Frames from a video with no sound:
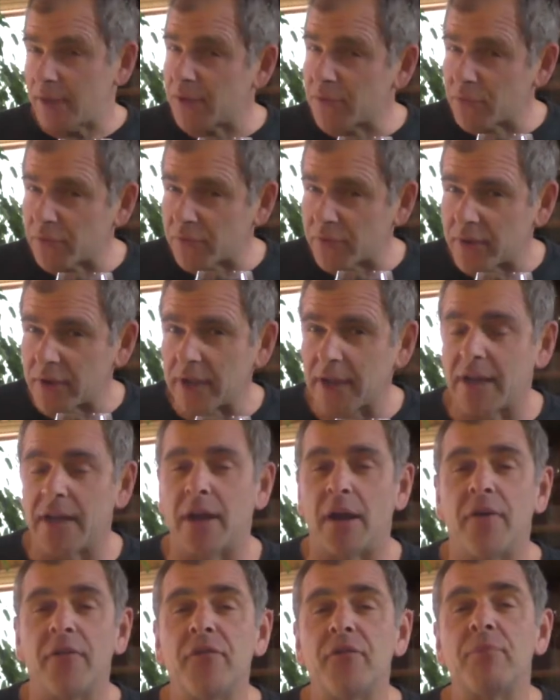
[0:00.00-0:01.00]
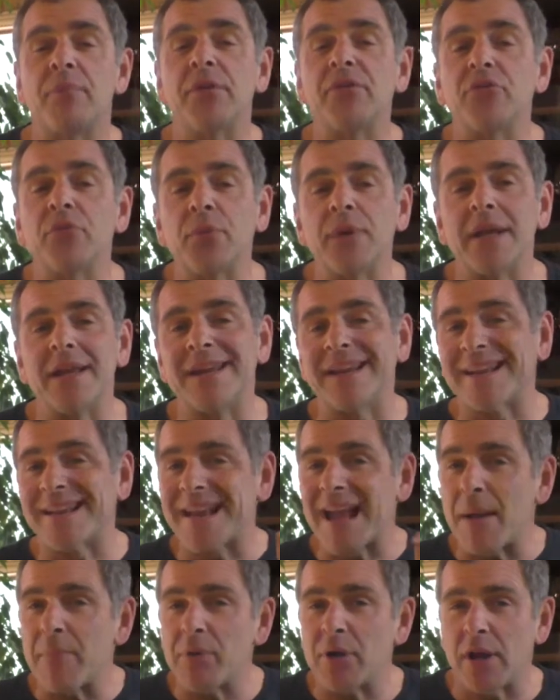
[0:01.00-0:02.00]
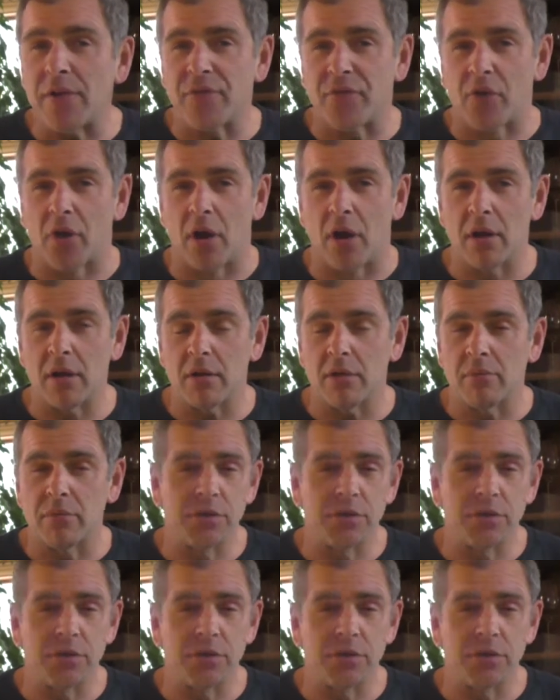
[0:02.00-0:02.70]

interestingly enough, between Cabernet Franc,